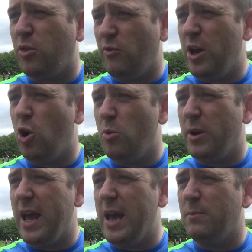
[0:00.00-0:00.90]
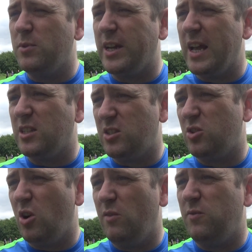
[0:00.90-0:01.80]
the 3 home games against
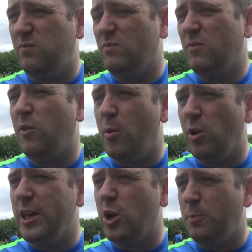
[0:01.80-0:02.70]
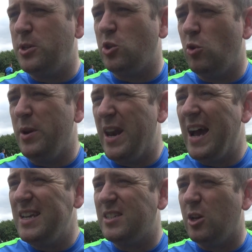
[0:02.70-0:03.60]
sort of Football League opposition will be nice.